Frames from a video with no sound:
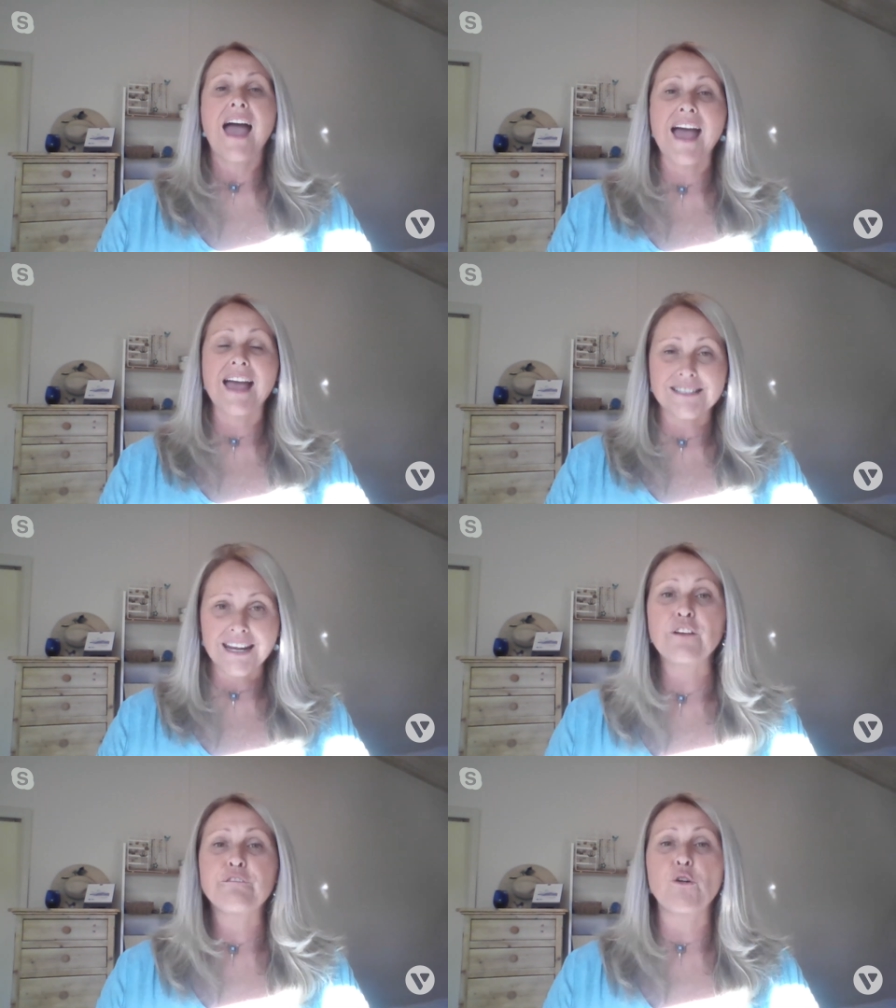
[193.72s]
and
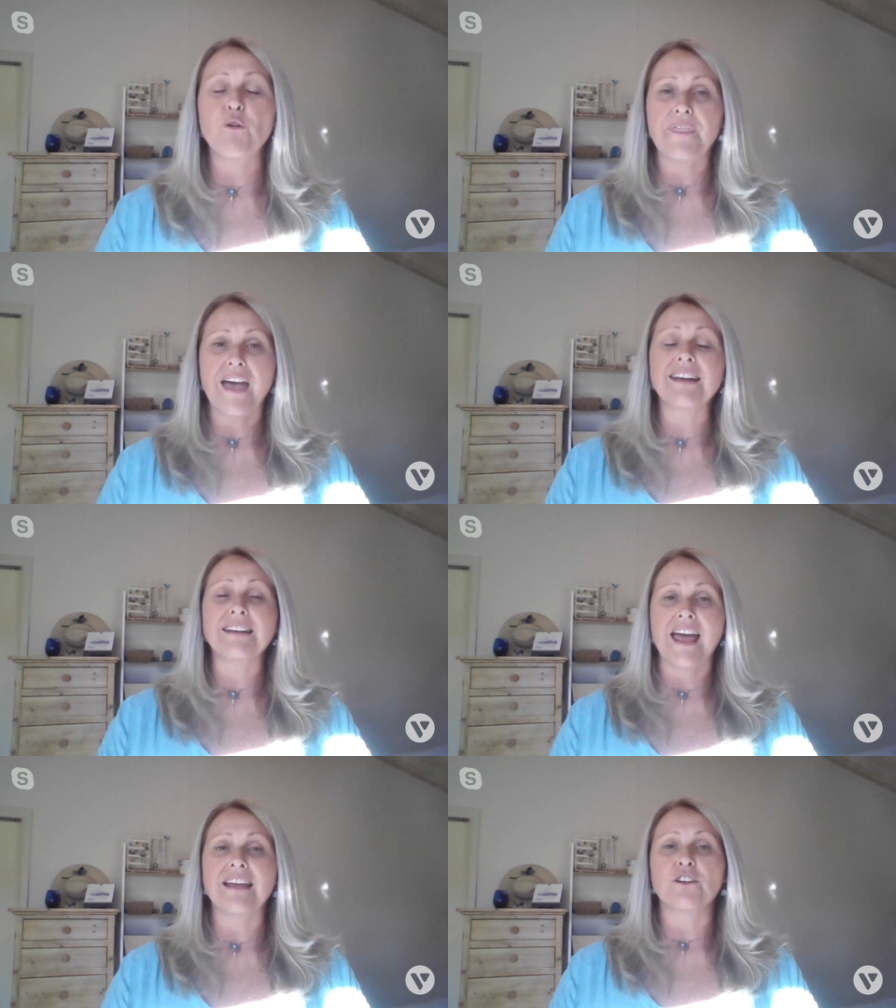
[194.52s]
he fought that
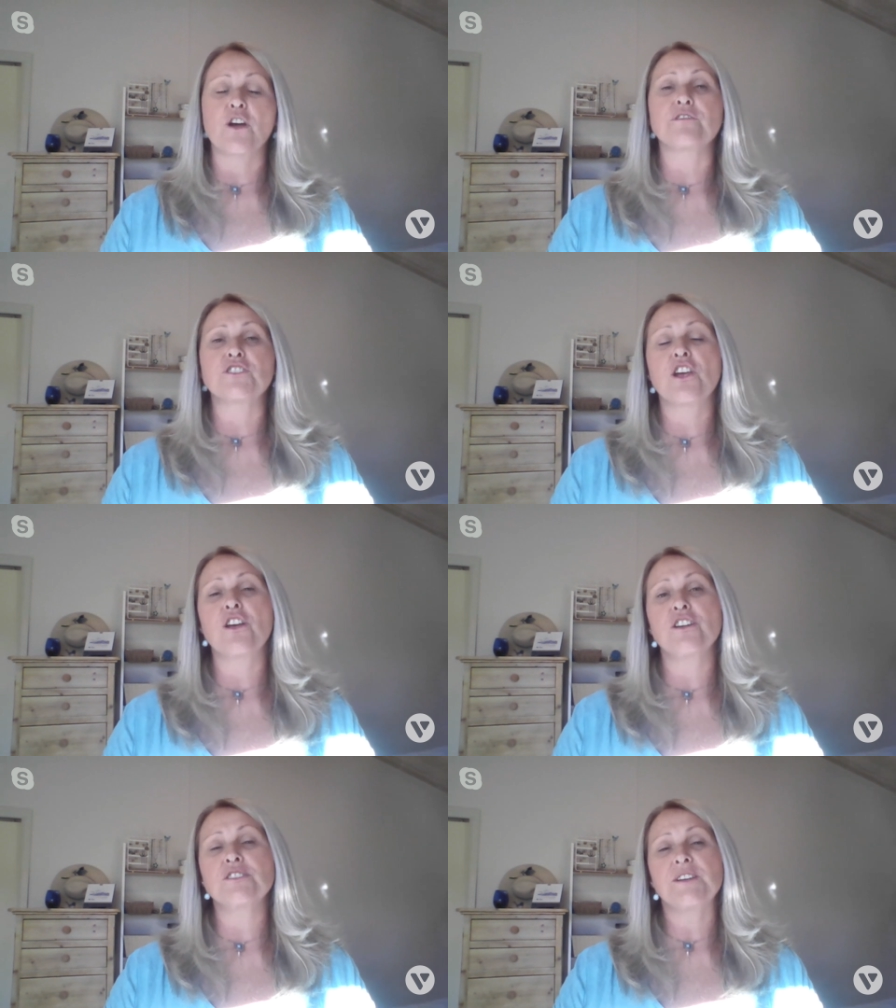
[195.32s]
and had it overturned.